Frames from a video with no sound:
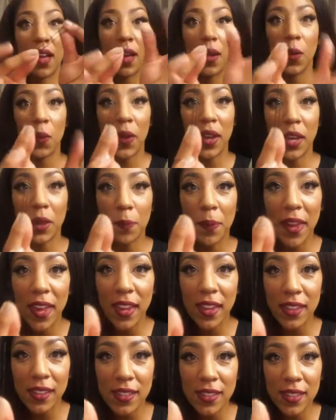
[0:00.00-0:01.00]
Wig
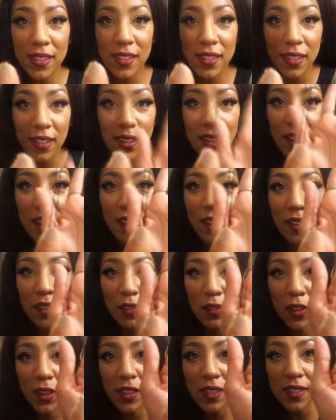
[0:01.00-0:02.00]
pins,
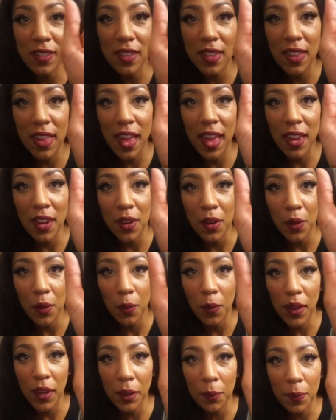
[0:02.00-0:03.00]
if you can see that,
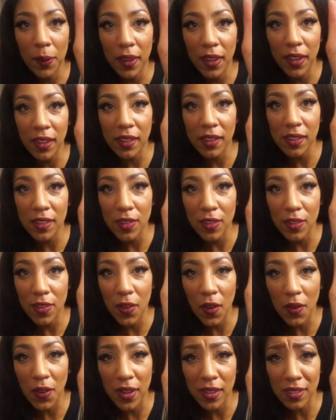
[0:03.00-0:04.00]
wig pins,
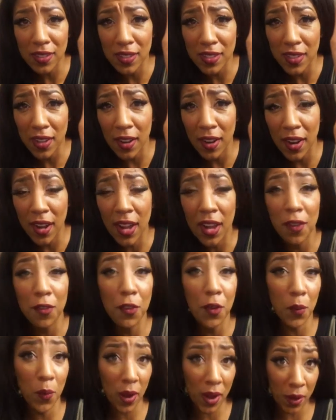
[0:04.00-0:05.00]
so necessary if
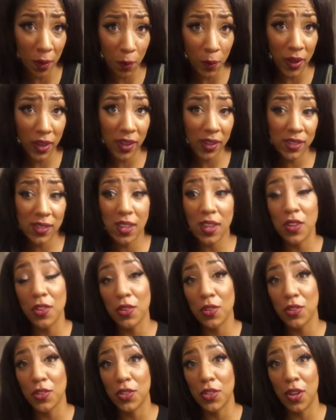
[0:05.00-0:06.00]
you're wearing wigs in
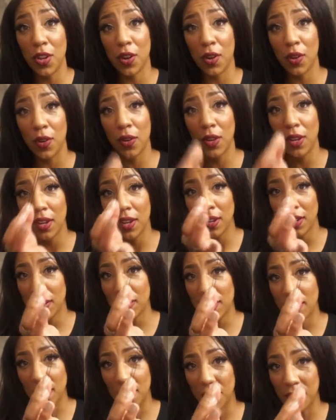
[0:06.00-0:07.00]
your show.
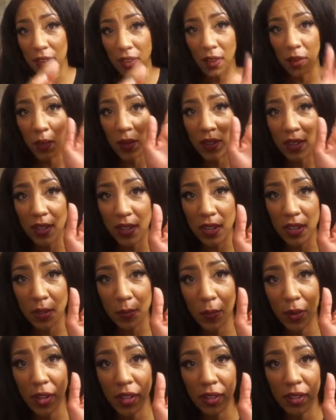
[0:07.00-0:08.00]
Definitely going to need to
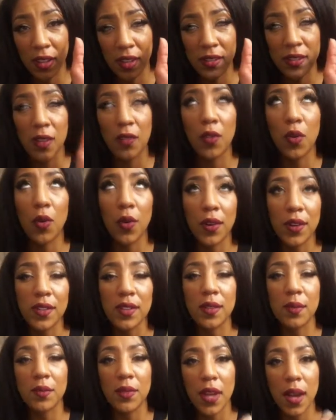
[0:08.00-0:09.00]
bring these. Of course,
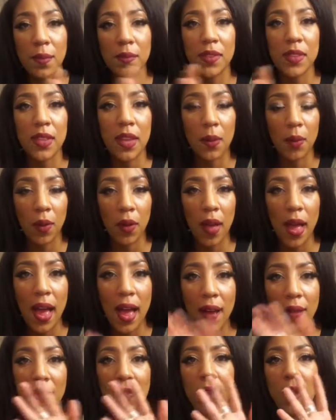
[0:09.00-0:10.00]
sometimes they will
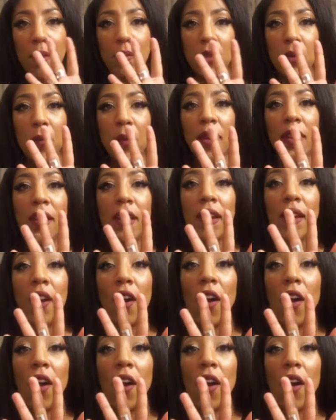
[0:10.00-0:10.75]
have them depending